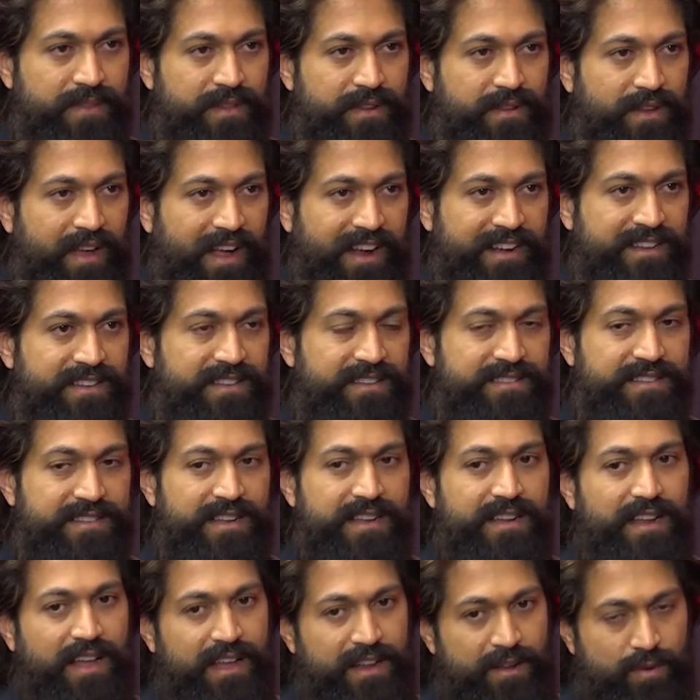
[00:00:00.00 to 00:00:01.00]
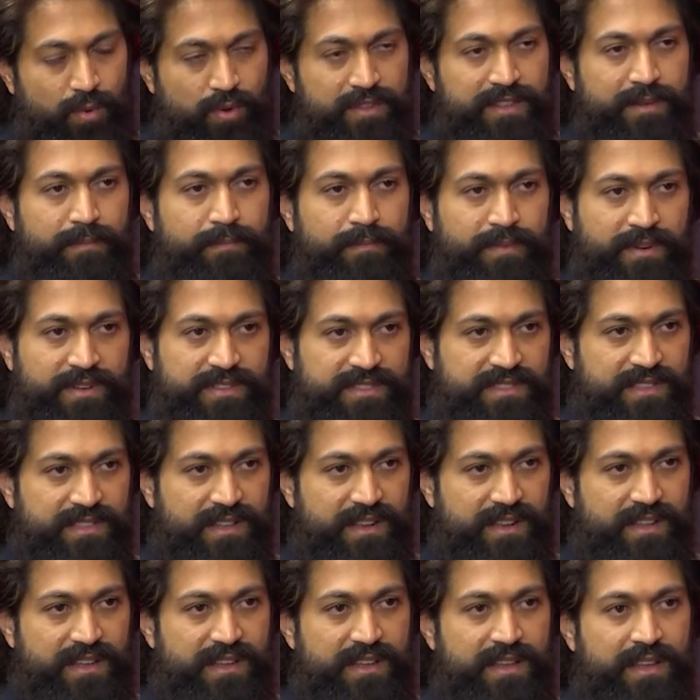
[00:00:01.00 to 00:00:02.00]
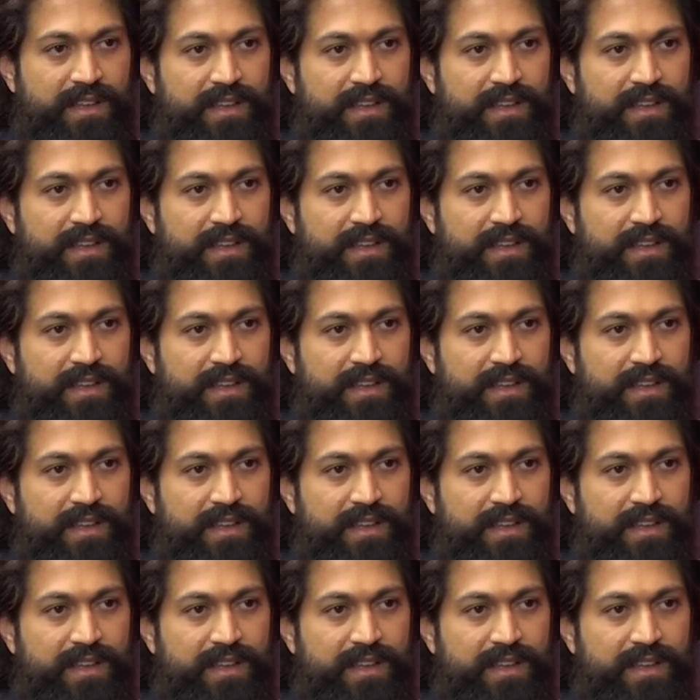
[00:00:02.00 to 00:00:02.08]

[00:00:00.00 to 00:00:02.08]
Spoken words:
actors, and I know them personally.